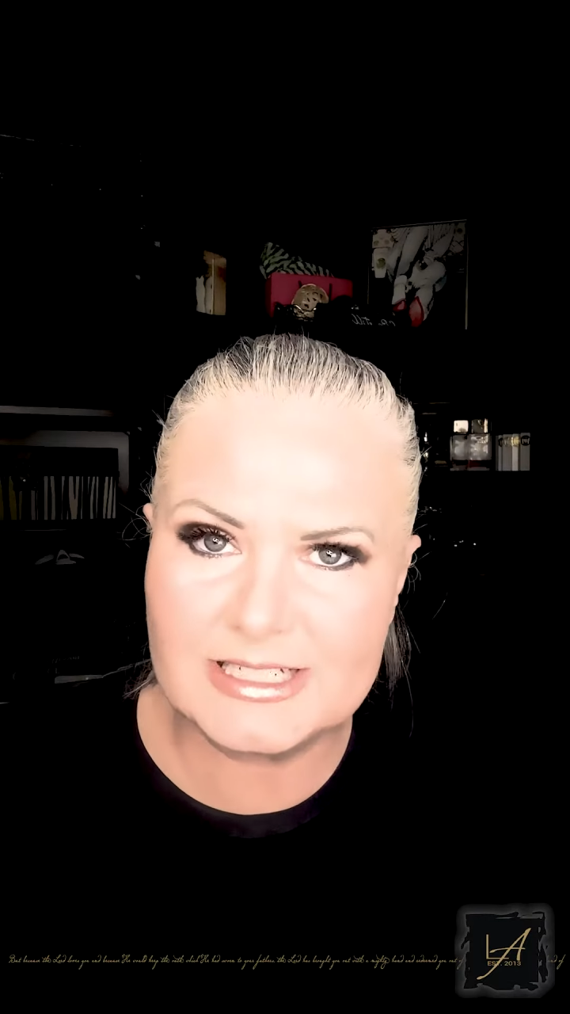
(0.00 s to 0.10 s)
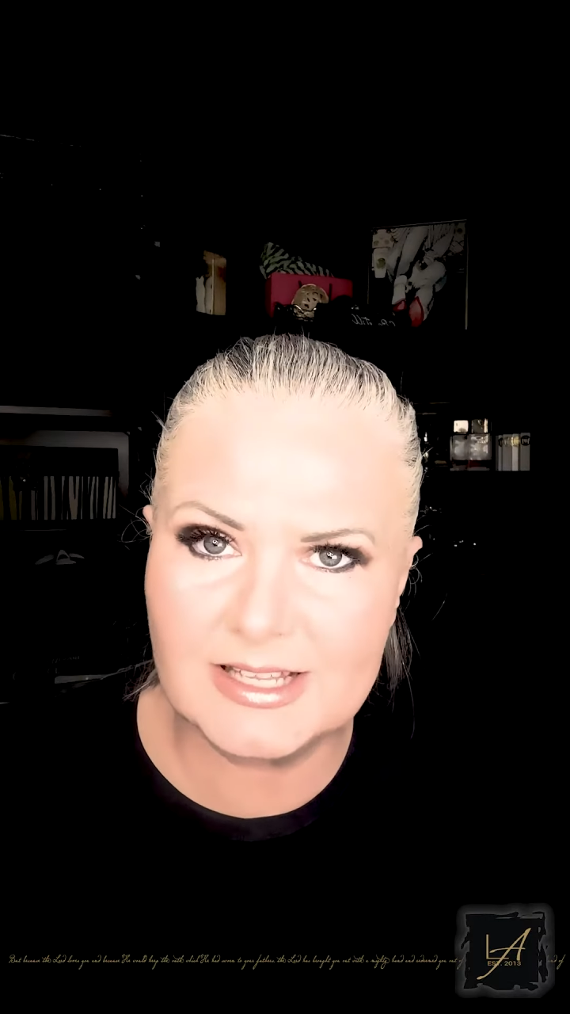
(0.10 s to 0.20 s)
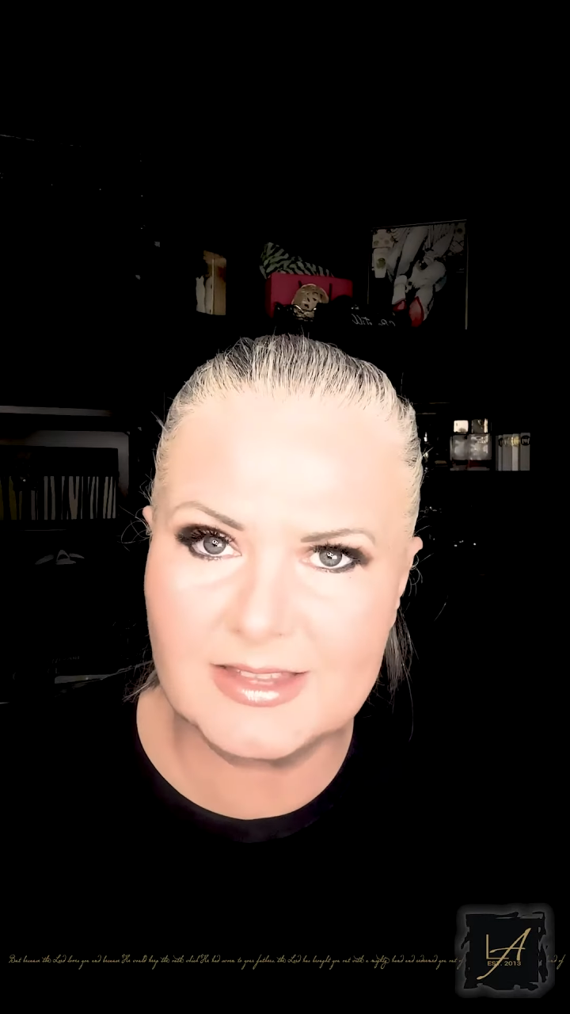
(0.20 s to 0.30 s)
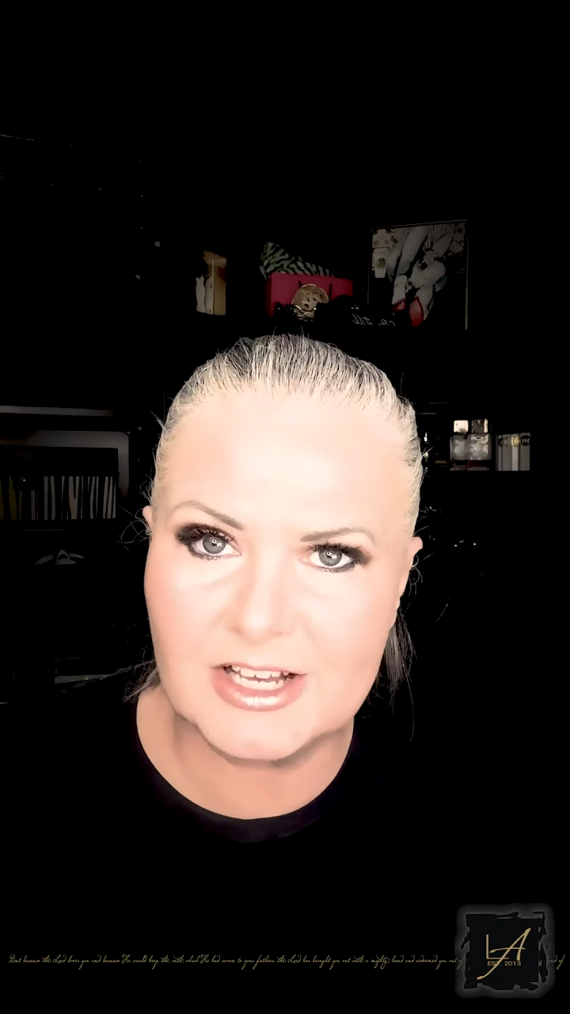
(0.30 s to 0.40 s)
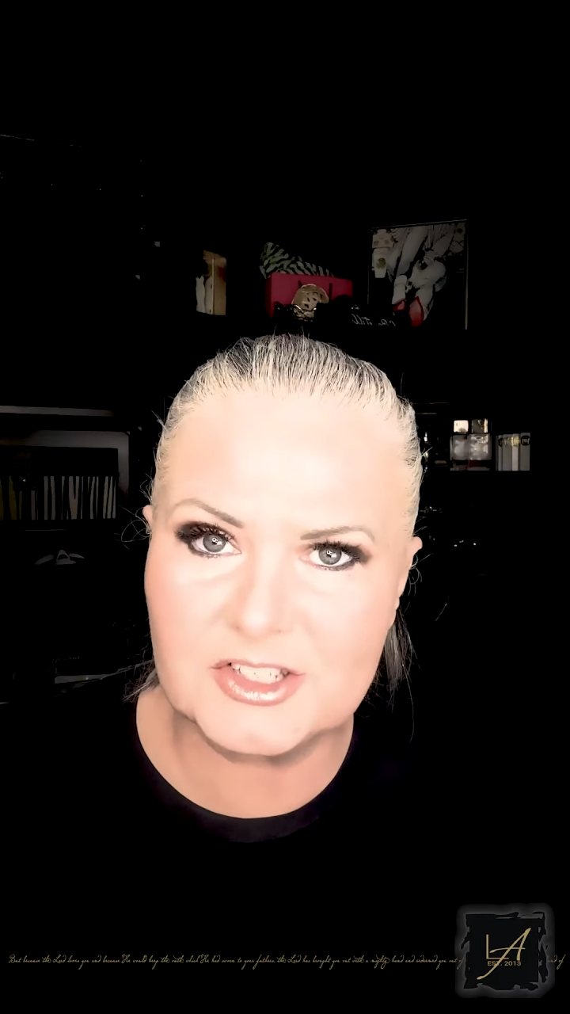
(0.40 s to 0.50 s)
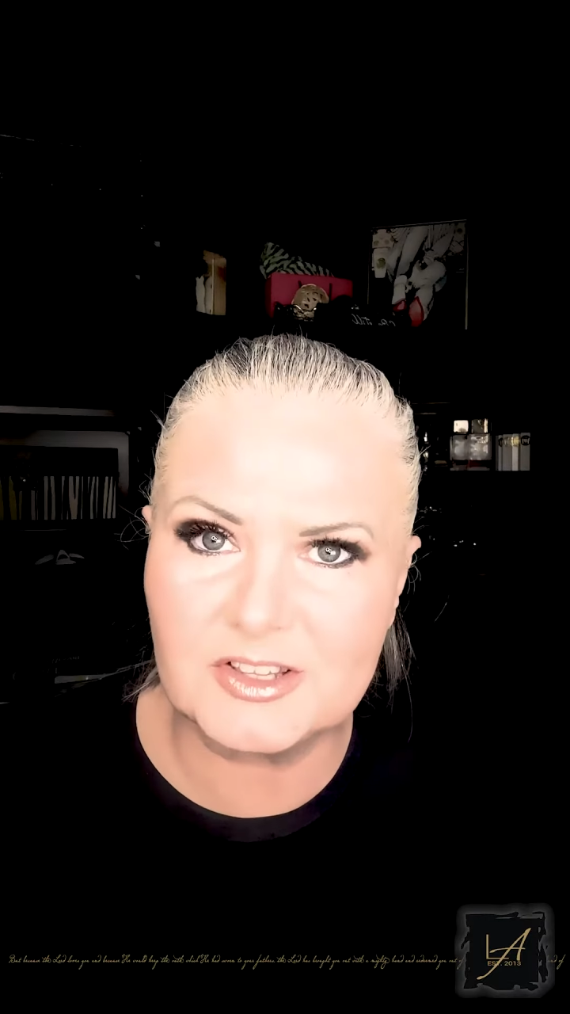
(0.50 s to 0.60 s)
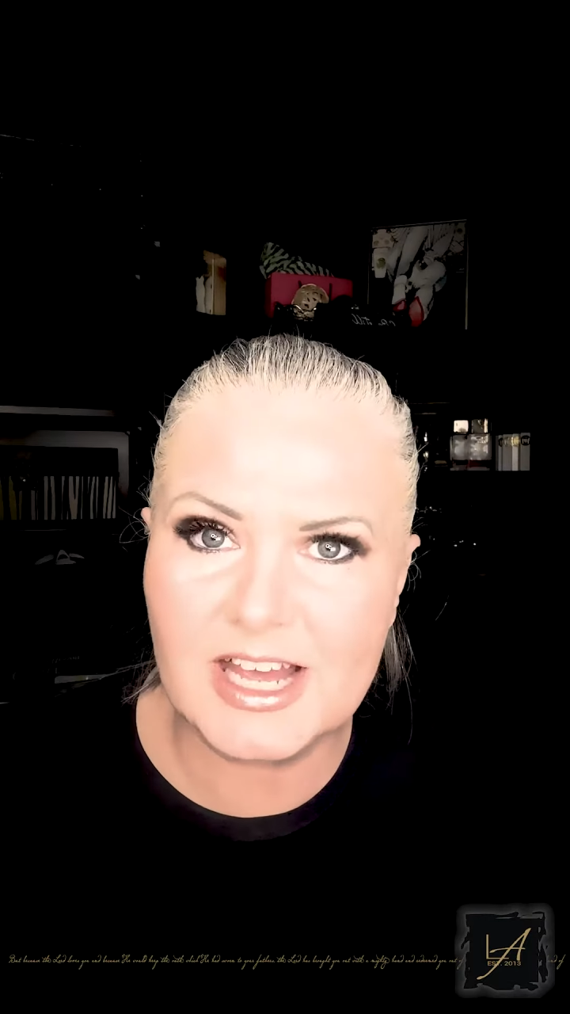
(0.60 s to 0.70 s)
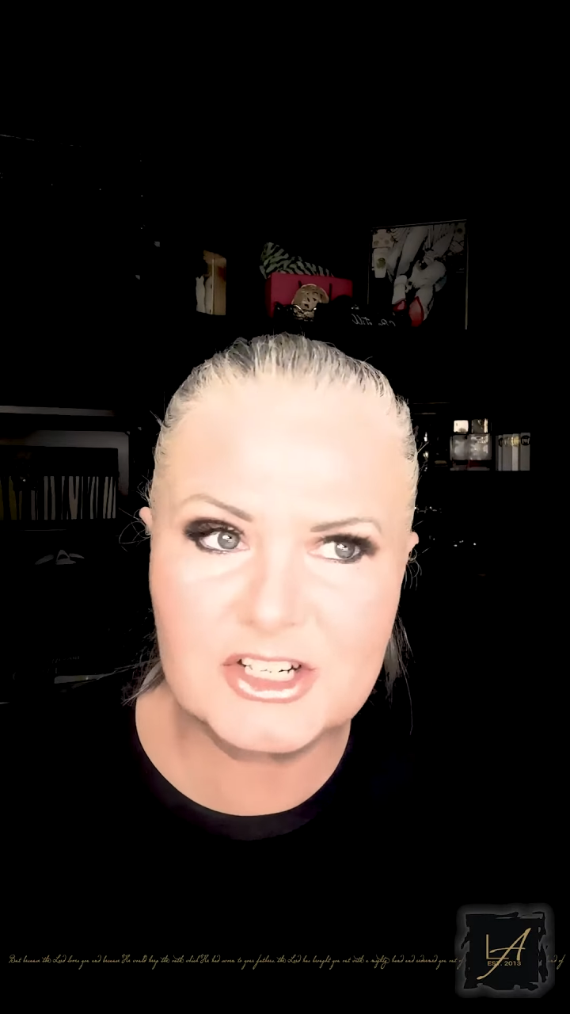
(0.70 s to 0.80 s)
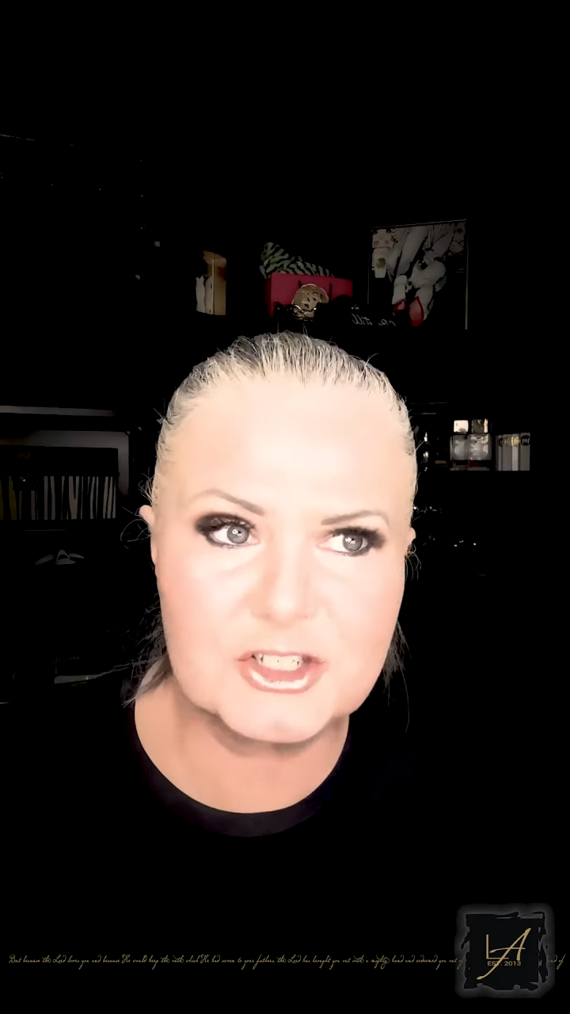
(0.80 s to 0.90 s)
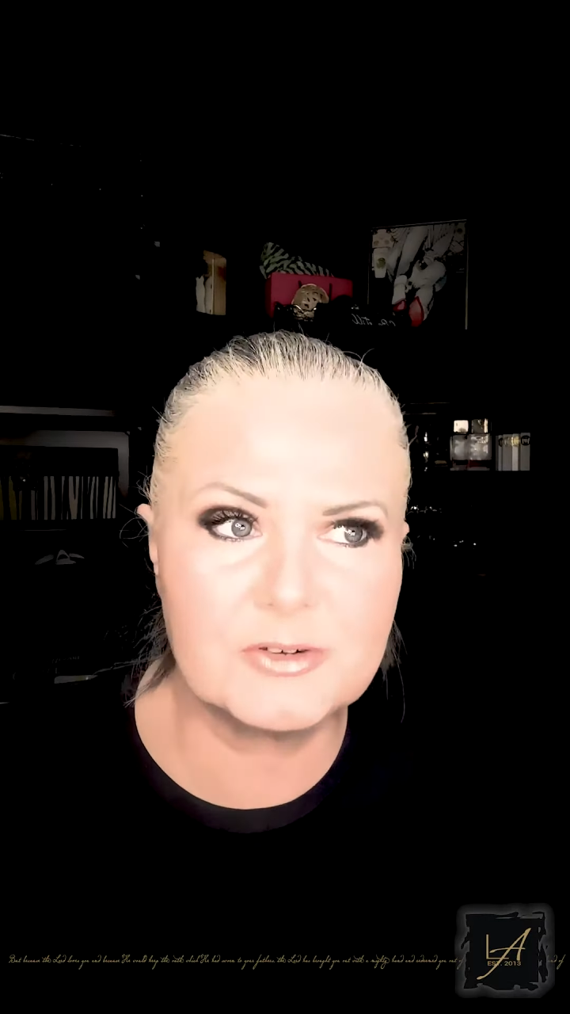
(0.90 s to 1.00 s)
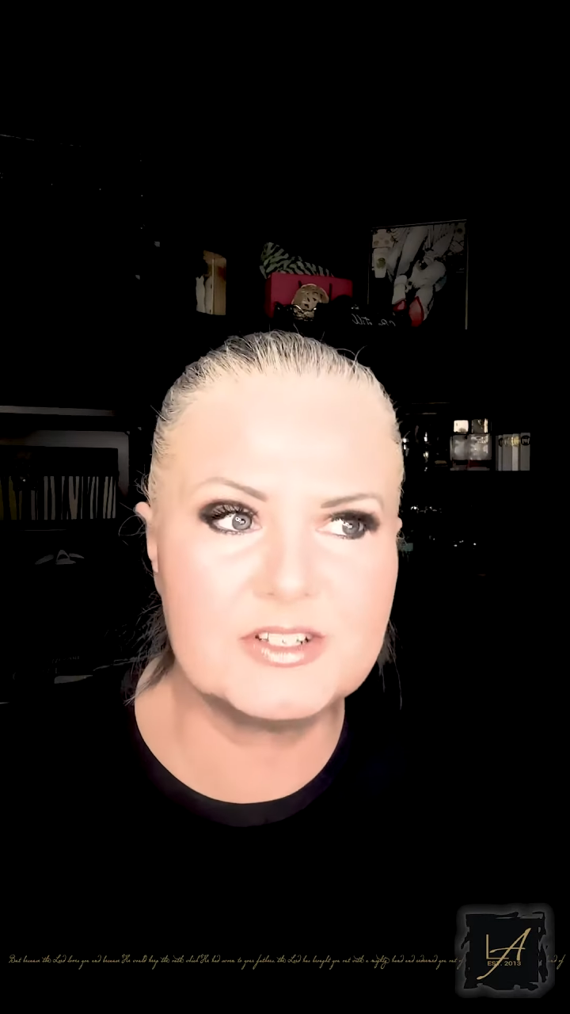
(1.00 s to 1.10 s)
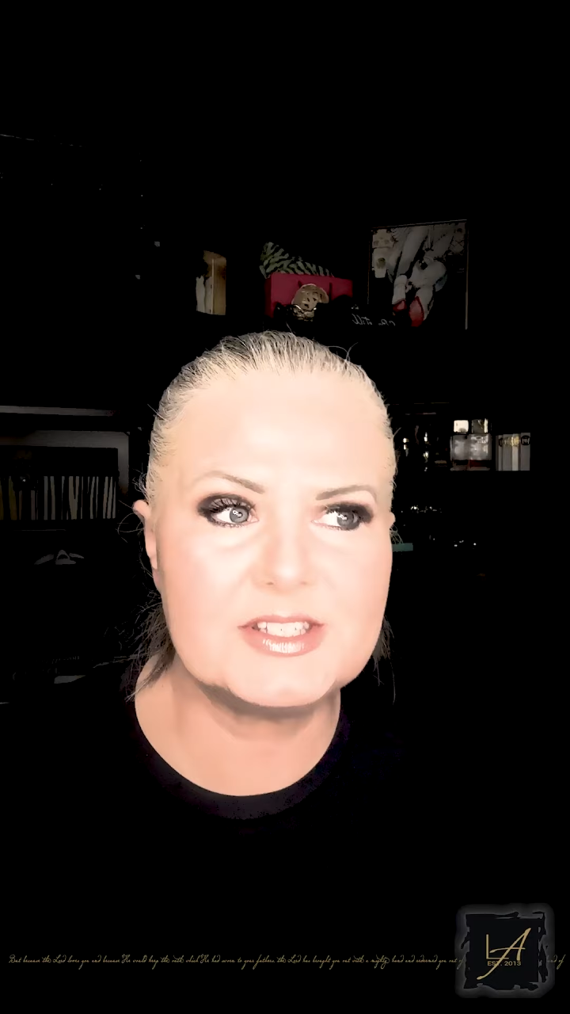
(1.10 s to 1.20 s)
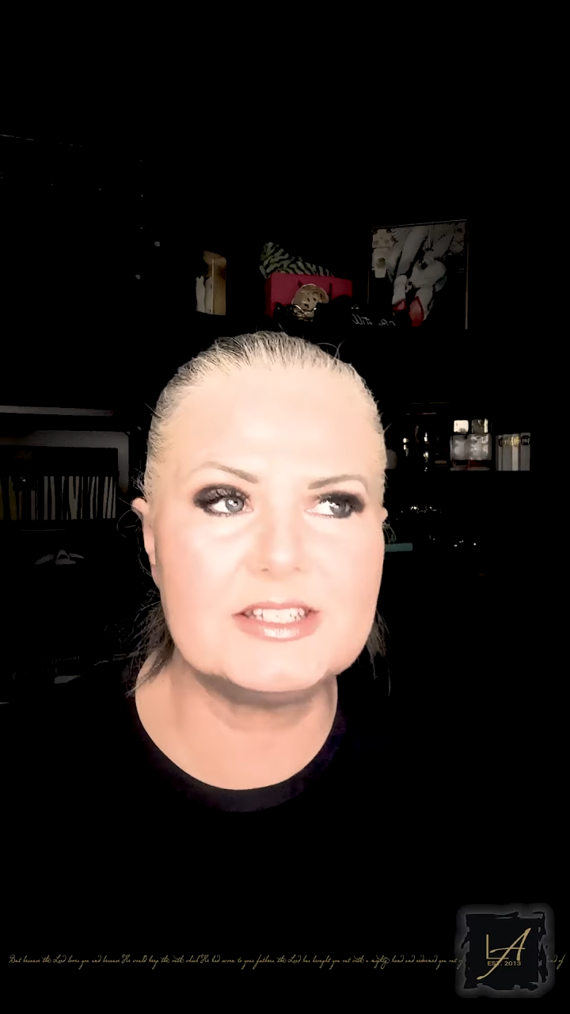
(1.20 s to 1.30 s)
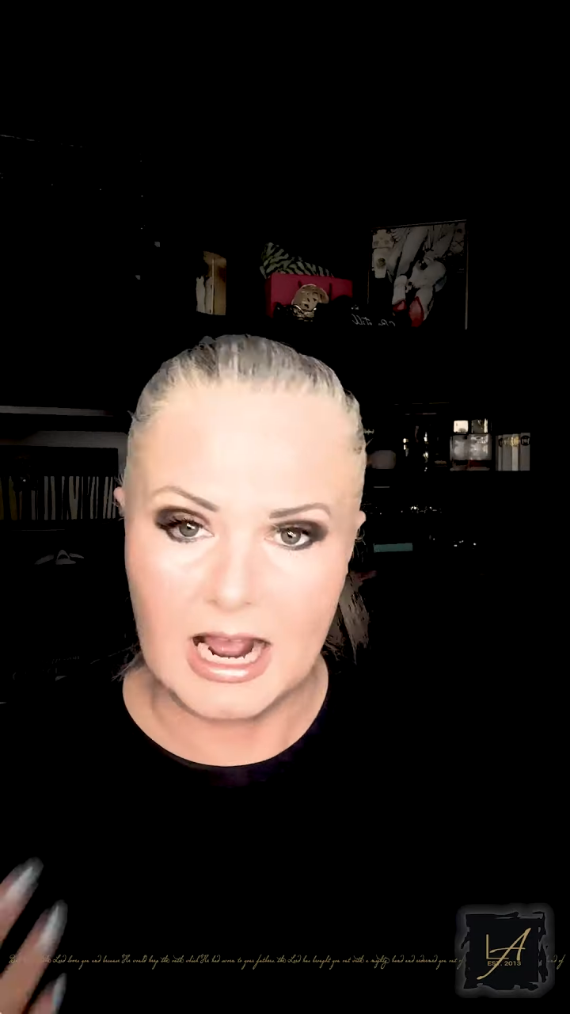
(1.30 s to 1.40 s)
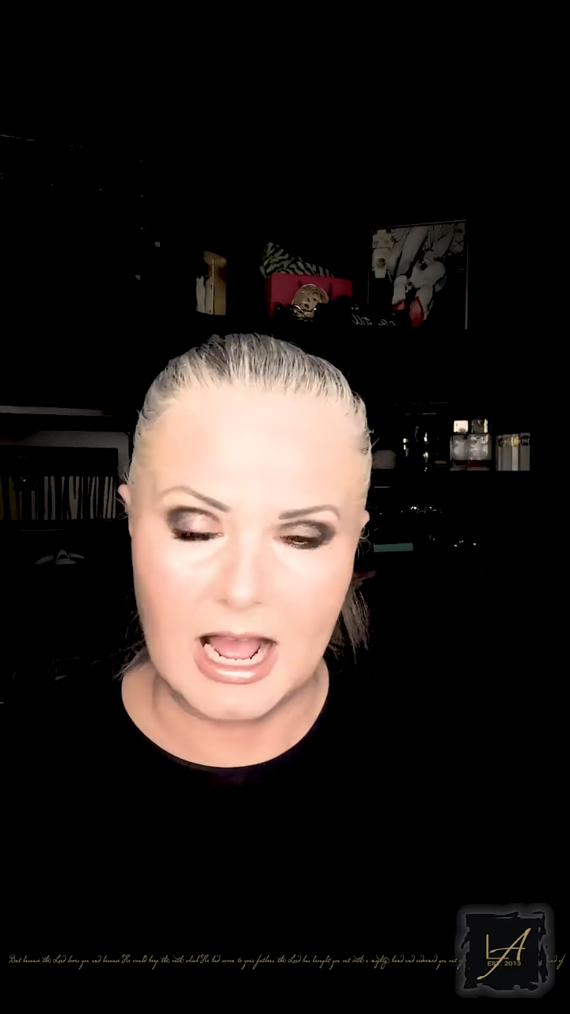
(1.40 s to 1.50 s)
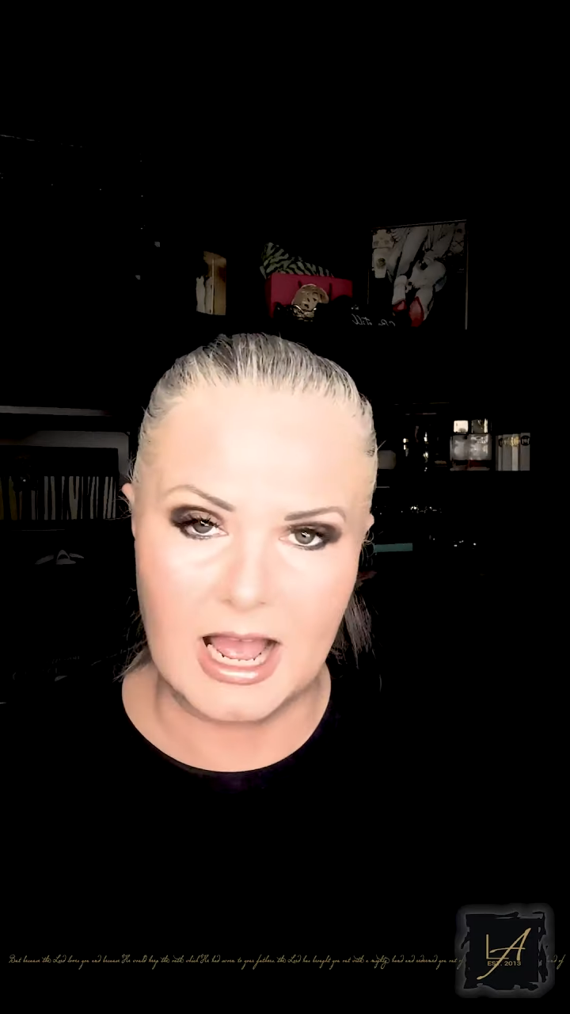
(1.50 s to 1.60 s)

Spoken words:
10,000 lash services.